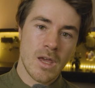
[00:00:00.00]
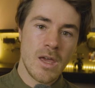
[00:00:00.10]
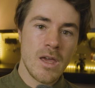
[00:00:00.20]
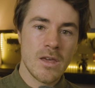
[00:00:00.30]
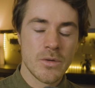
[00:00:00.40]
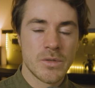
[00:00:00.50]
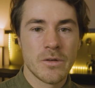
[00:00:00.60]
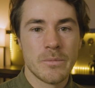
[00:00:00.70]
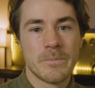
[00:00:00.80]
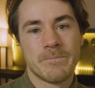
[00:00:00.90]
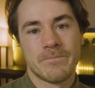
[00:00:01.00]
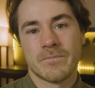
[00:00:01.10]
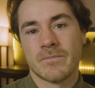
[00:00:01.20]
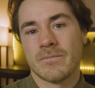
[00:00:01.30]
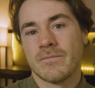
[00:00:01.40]
Hey YouTube.
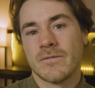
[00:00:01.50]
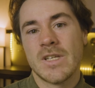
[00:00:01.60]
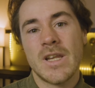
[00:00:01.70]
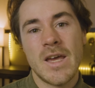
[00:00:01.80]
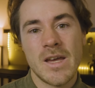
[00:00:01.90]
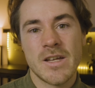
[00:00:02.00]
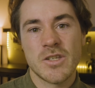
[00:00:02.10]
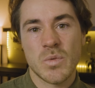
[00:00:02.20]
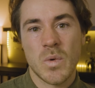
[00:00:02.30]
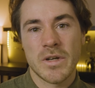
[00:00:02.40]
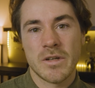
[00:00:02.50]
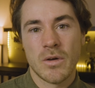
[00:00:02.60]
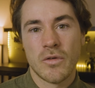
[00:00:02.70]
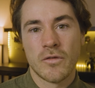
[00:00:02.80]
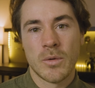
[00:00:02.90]
Today I just wanted to
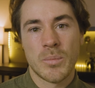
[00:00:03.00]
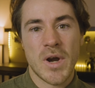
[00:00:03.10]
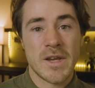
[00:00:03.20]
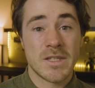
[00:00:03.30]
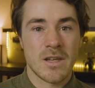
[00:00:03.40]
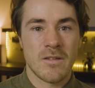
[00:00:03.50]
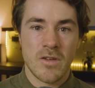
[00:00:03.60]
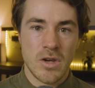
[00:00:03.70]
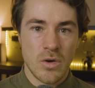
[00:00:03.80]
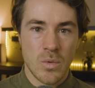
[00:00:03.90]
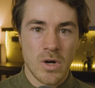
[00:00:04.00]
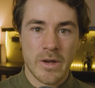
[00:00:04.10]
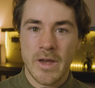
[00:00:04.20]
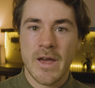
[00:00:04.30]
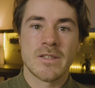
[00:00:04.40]
go over pricing video
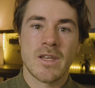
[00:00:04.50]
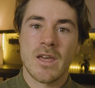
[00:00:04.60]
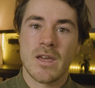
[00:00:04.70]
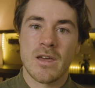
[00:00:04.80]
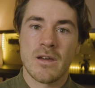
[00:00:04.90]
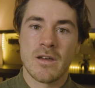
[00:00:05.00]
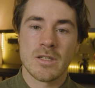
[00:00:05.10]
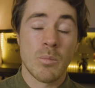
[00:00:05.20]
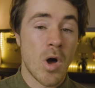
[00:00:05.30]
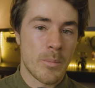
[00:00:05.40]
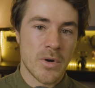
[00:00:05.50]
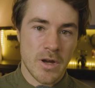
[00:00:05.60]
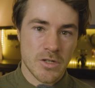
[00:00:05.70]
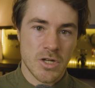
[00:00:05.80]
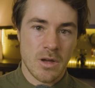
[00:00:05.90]
work as a small
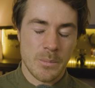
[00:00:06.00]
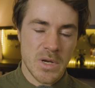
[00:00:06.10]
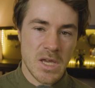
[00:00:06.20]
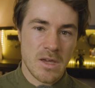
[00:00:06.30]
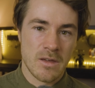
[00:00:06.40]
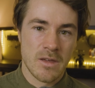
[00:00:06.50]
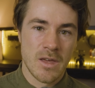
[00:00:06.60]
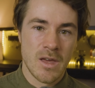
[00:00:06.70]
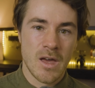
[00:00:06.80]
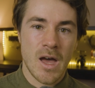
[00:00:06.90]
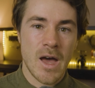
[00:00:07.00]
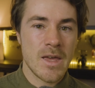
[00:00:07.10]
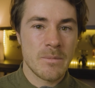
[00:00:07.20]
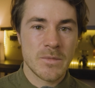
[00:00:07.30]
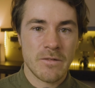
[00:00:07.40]
production company. I
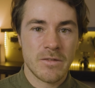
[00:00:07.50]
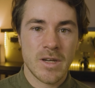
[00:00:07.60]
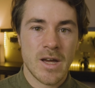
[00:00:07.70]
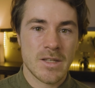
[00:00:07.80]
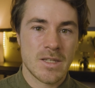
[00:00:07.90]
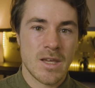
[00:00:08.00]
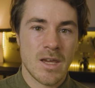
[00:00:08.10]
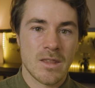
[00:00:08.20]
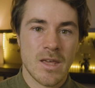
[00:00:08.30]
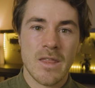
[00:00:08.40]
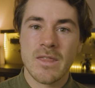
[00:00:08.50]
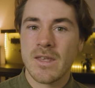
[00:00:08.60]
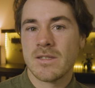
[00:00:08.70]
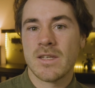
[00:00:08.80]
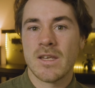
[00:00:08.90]
am definitely not saying that
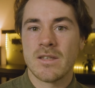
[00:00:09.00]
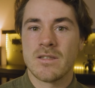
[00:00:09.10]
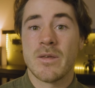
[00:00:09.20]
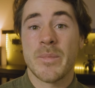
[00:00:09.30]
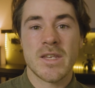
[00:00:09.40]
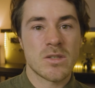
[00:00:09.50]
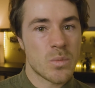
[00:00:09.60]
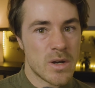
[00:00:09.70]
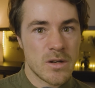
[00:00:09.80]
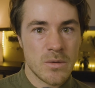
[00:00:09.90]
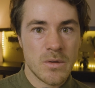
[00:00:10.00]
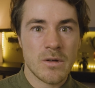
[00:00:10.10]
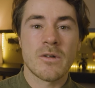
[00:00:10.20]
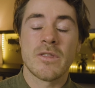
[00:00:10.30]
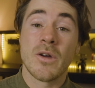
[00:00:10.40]
this is the best way to do it
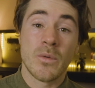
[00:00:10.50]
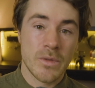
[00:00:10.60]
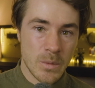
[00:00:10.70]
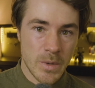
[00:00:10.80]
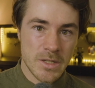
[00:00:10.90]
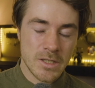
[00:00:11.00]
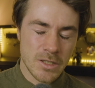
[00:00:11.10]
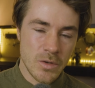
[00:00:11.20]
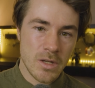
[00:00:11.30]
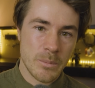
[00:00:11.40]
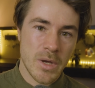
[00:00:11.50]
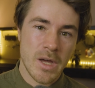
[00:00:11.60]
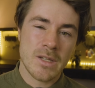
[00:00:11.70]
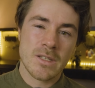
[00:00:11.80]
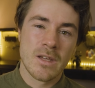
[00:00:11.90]
or the only way to do it,
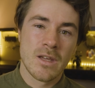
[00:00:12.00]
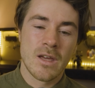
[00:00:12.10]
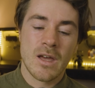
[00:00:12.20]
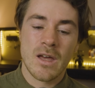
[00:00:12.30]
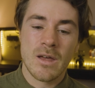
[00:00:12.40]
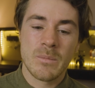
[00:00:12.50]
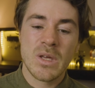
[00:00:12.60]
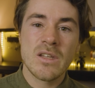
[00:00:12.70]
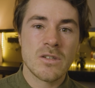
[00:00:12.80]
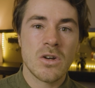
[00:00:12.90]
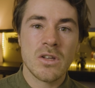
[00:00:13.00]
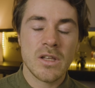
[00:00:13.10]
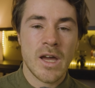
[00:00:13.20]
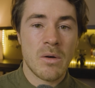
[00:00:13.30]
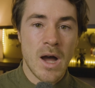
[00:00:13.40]
but um, it is
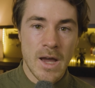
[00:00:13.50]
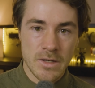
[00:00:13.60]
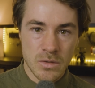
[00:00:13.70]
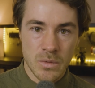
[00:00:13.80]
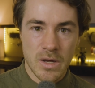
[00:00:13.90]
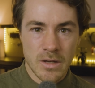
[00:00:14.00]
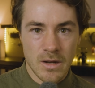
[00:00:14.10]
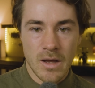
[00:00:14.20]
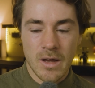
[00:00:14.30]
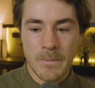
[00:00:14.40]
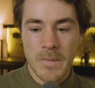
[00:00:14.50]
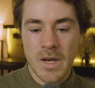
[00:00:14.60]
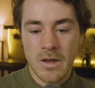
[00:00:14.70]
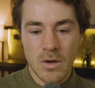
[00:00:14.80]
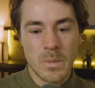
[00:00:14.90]
currently how I do it, um,
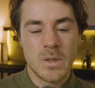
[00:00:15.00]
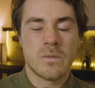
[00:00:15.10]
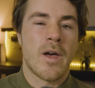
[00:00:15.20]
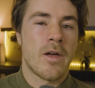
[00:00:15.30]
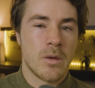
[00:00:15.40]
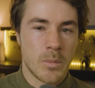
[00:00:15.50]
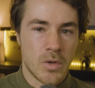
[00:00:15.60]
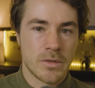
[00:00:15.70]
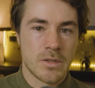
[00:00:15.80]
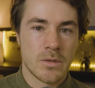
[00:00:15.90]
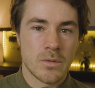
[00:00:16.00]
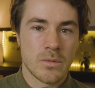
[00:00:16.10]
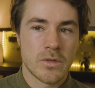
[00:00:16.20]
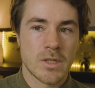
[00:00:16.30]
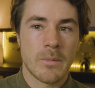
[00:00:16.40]
and I hope it's valuable
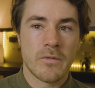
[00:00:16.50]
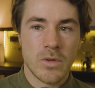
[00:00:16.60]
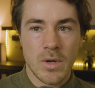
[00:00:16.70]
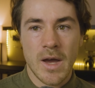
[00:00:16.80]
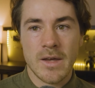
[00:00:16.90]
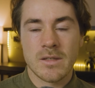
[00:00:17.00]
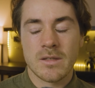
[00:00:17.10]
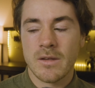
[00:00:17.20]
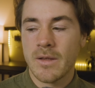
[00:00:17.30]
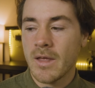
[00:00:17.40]
to some of you guys.